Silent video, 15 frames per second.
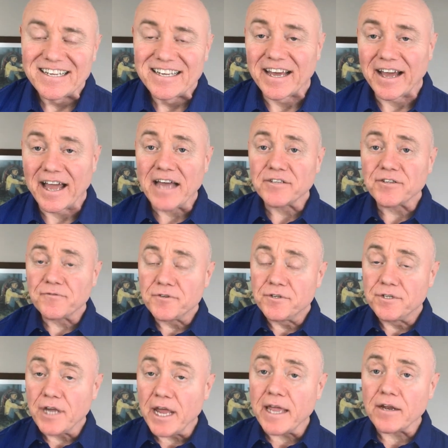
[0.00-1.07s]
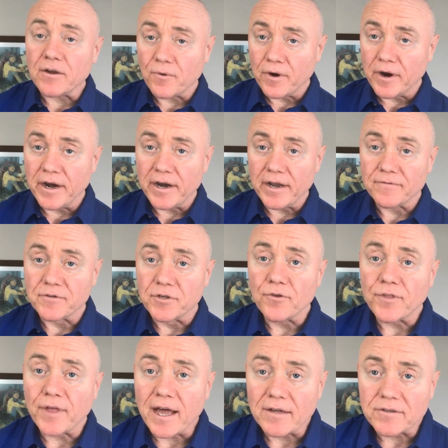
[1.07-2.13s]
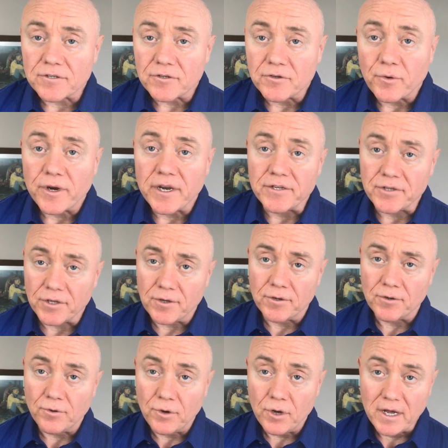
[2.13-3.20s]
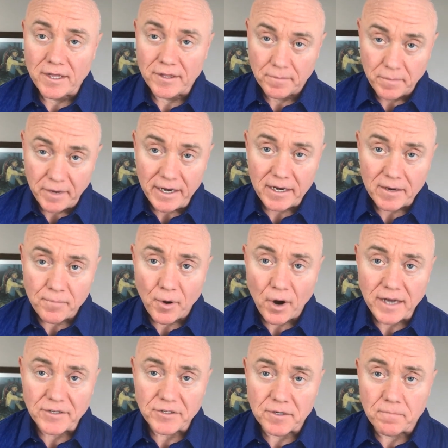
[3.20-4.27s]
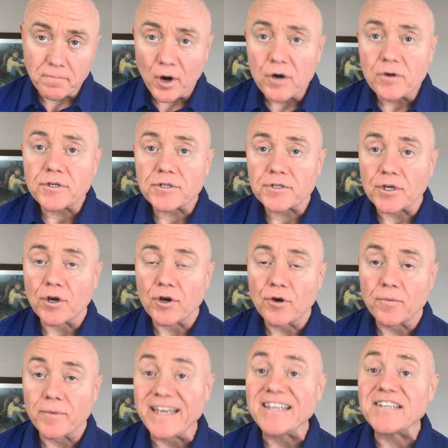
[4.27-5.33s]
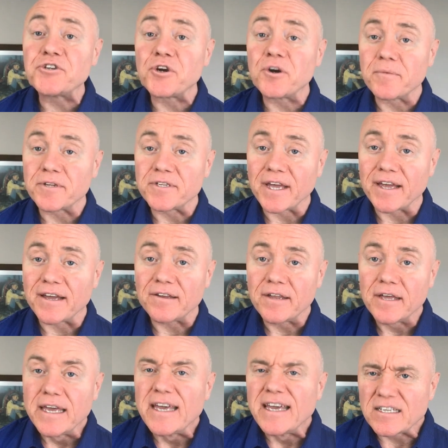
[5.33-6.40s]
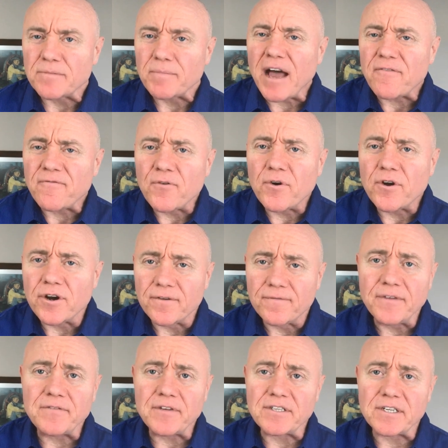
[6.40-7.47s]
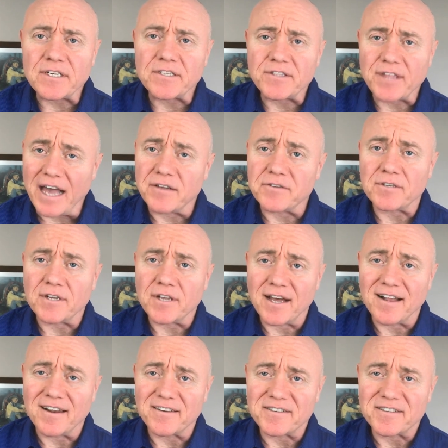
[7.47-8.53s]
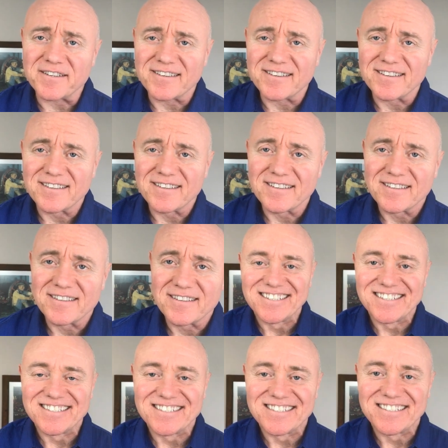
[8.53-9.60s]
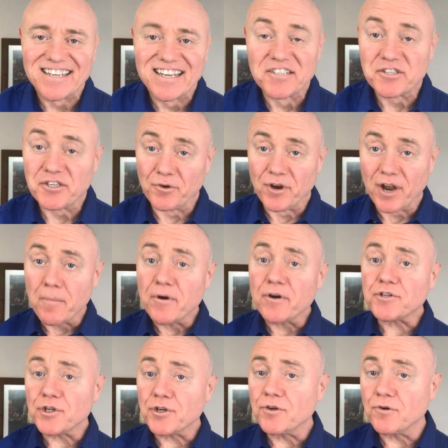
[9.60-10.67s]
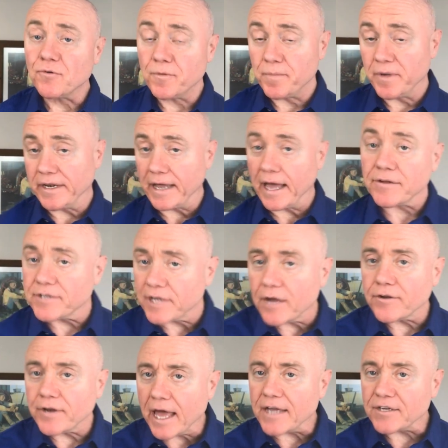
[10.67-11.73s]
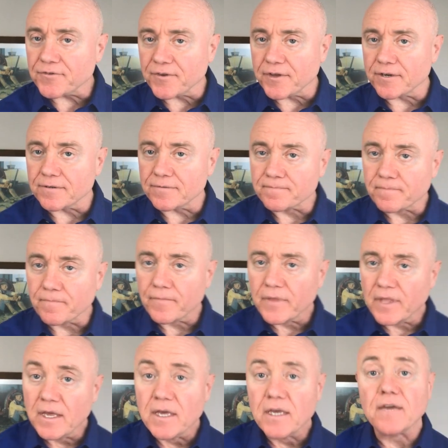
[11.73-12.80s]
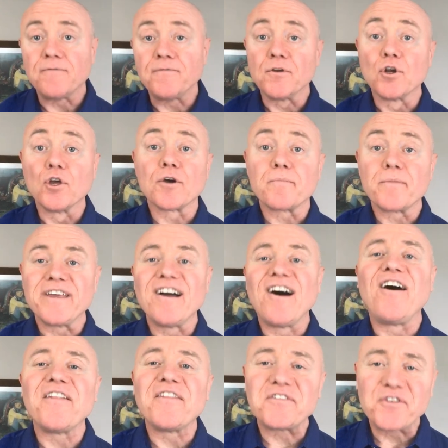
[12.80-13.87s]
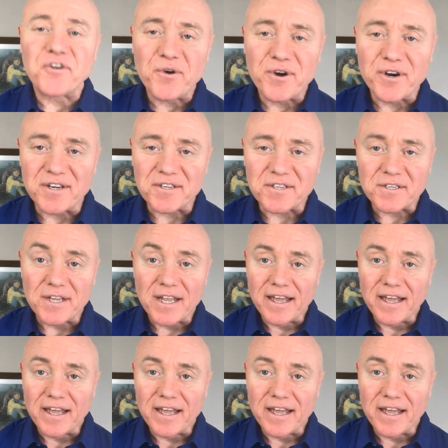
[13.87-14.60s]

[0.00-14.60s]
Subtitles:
Now as of January of 2022, the median price to purchase a home in Germantown is about $456,000. So number 2 would be downtown Nashville. If you look beyond the tourists